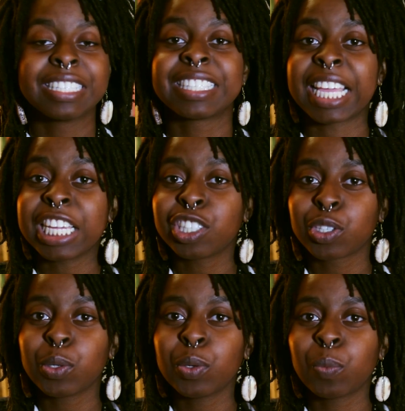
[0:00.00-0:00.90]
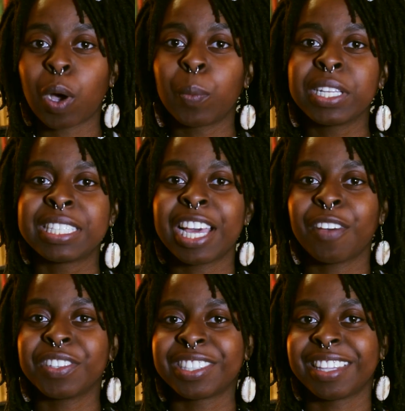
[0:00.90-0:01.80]
Stay tuned while we
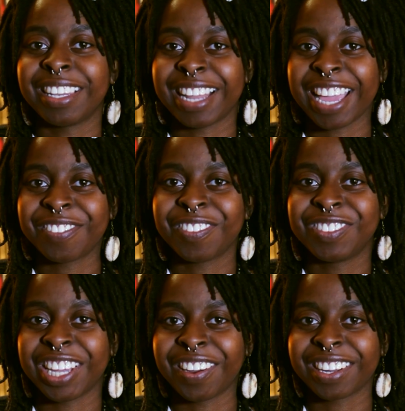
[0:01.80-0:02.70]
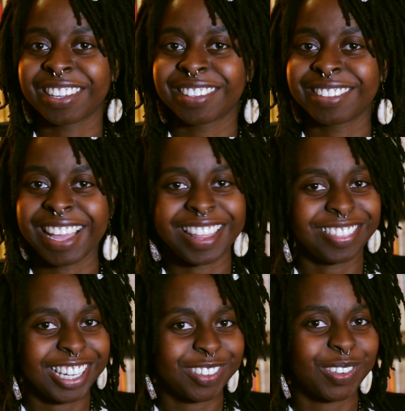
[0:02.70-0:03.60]
delve into the life of Dereck, and
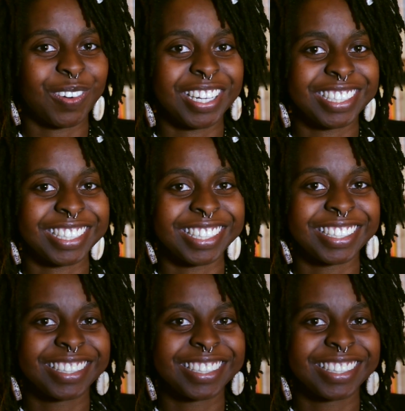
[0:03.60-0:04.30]
thanks for watching.